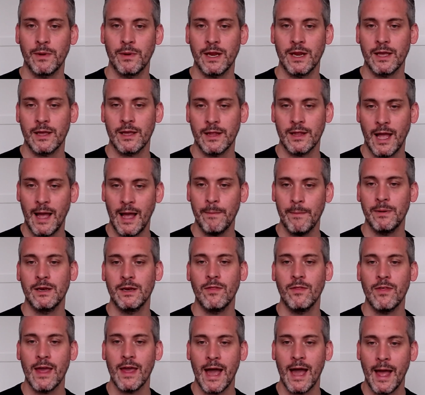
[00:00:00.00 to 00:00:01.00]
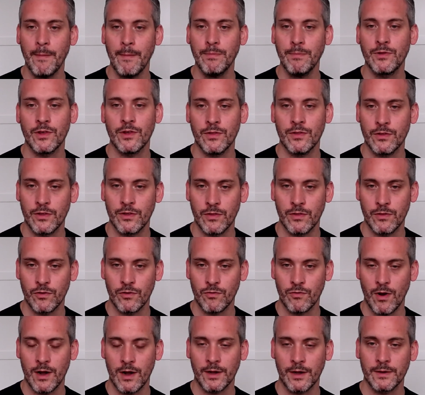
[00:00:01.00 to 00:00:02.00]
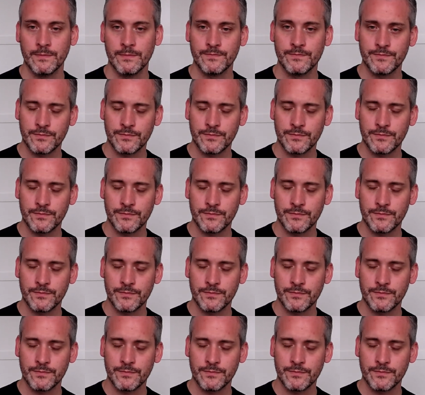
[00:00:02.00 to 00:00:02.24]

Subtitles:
but it can happen in the absence of the drug.